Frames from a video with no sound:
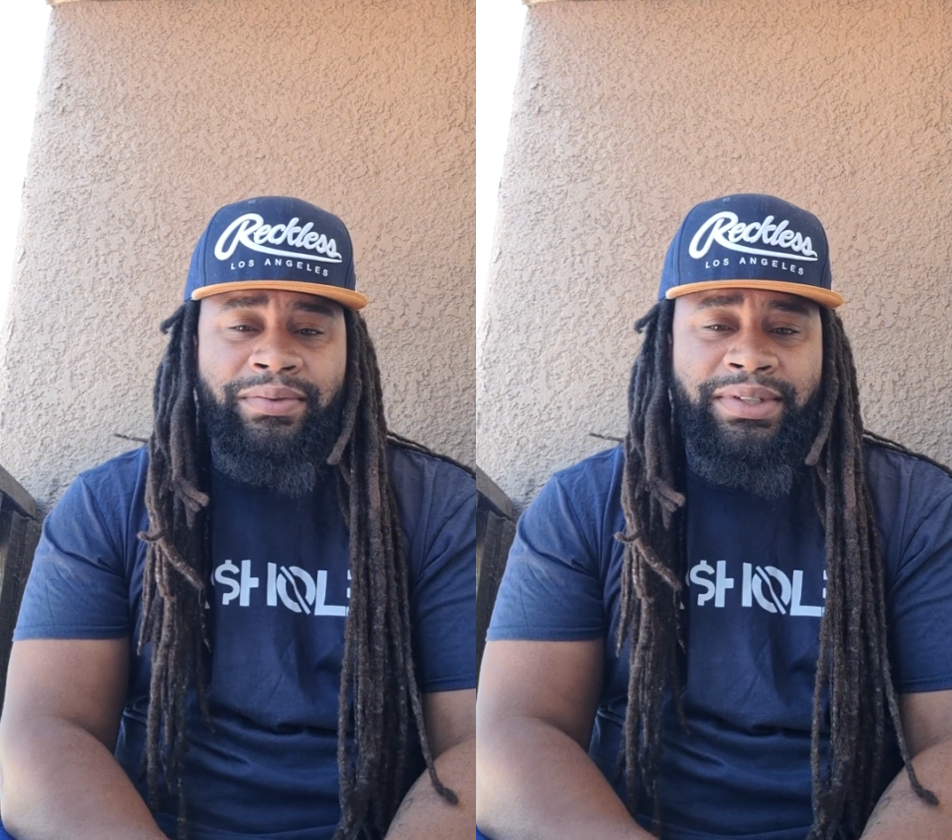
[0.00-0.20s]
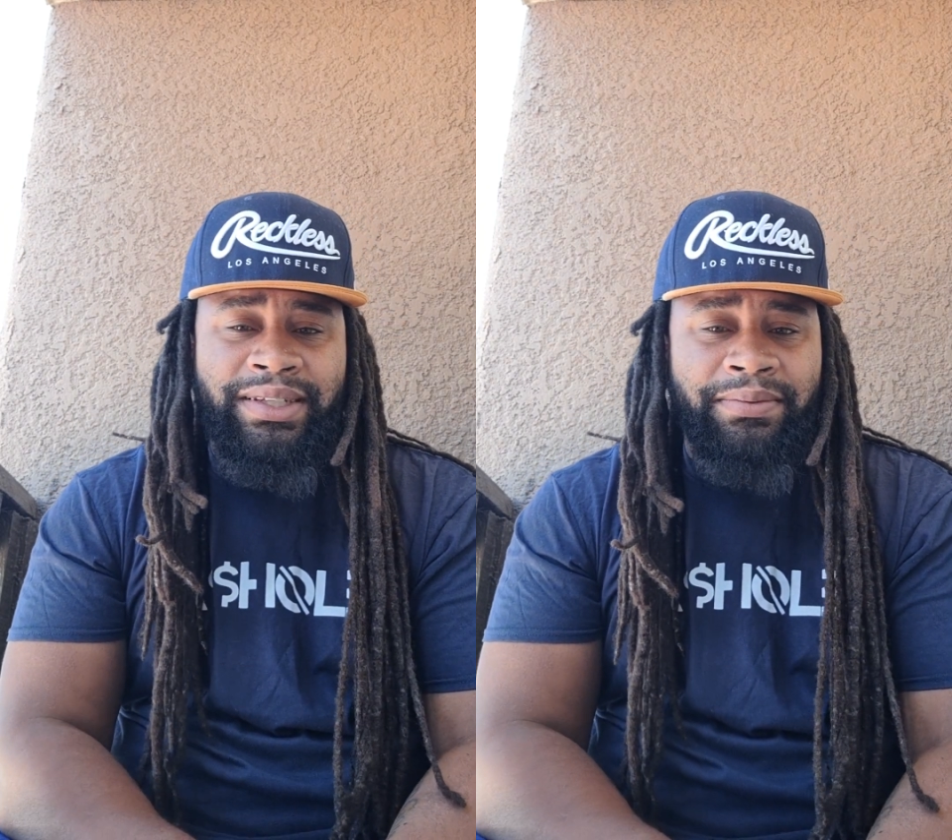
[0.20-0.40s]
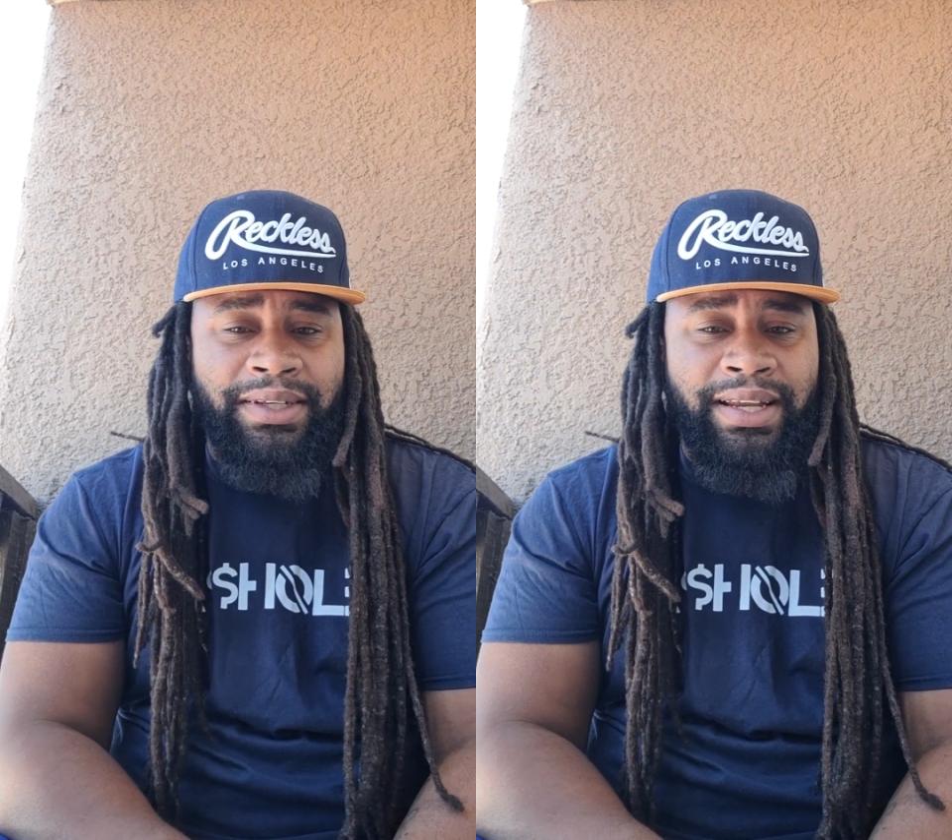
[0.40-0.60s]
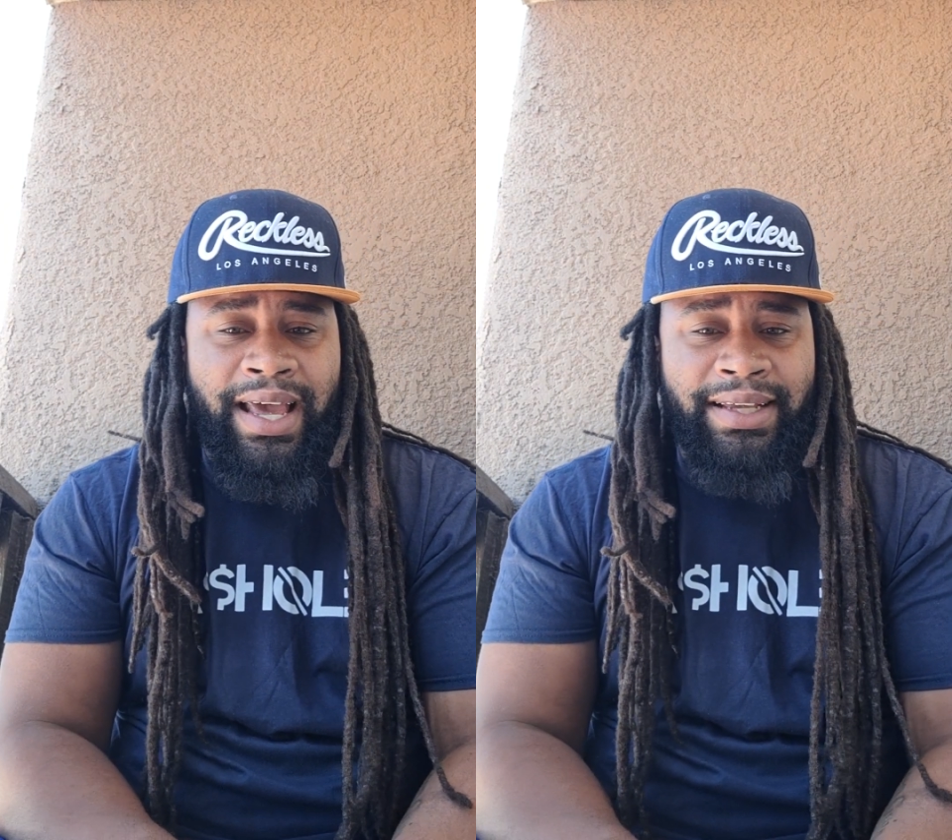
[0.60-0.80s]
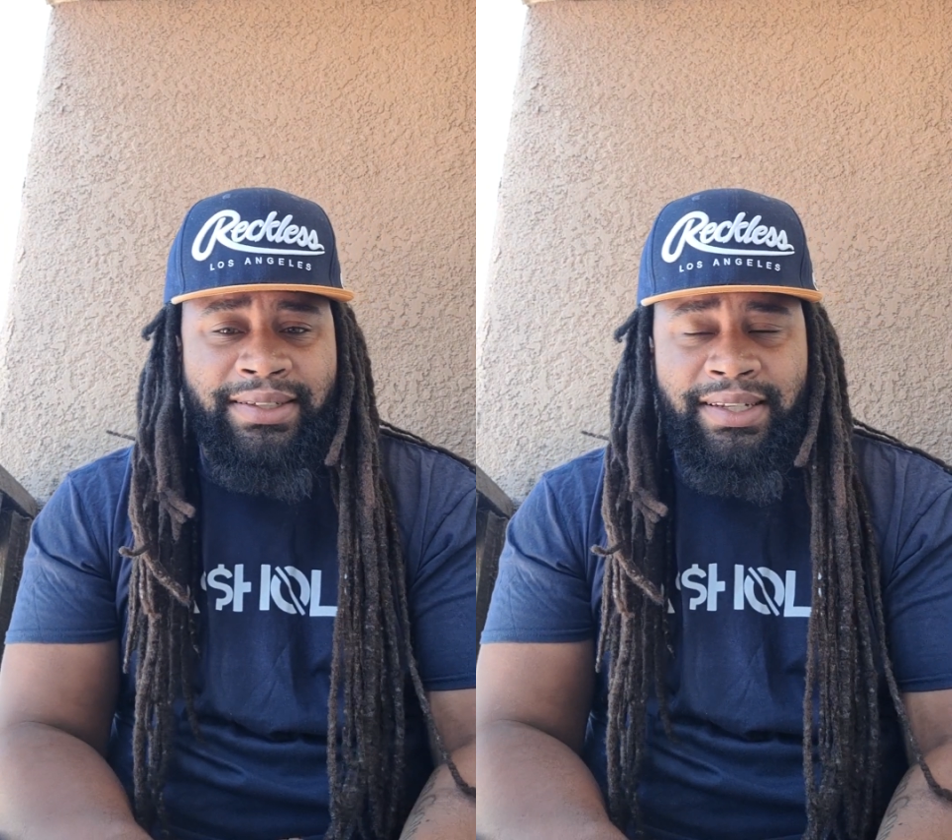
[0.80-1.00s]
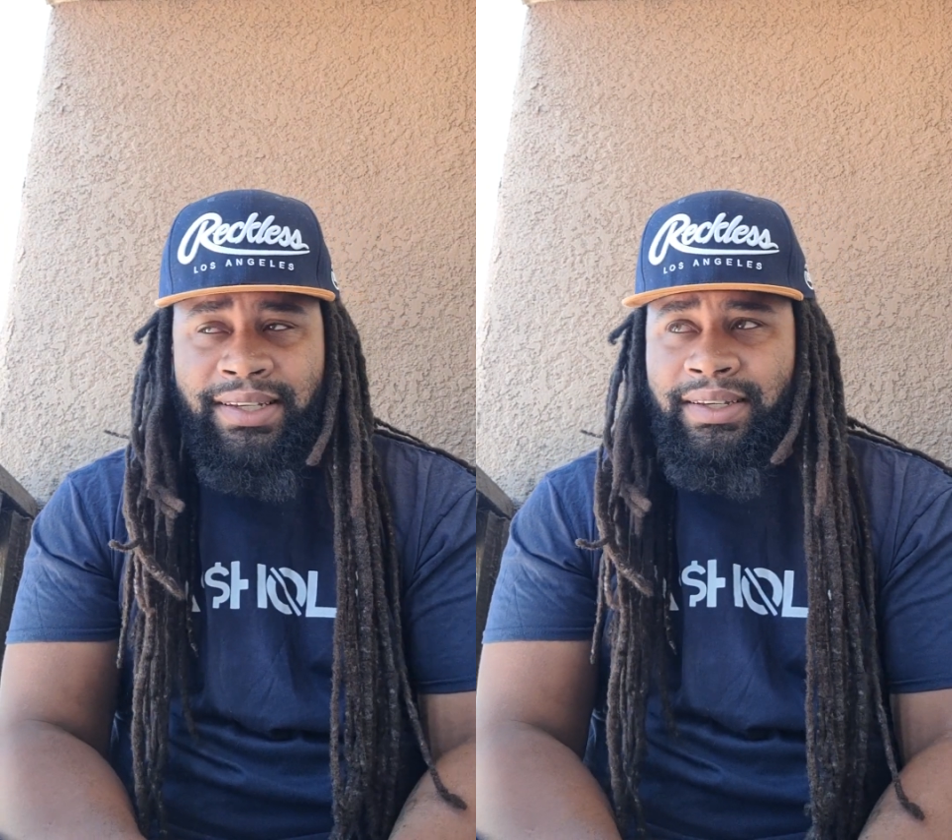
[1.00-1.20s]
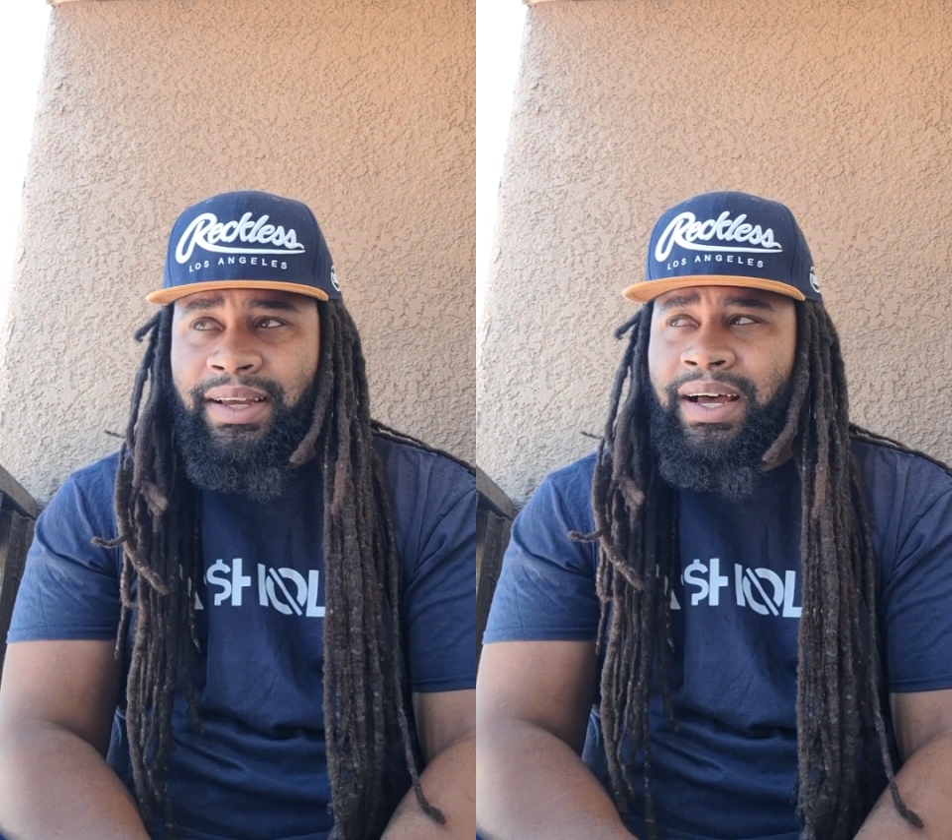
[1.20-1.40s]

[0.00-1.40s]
It was something nasty.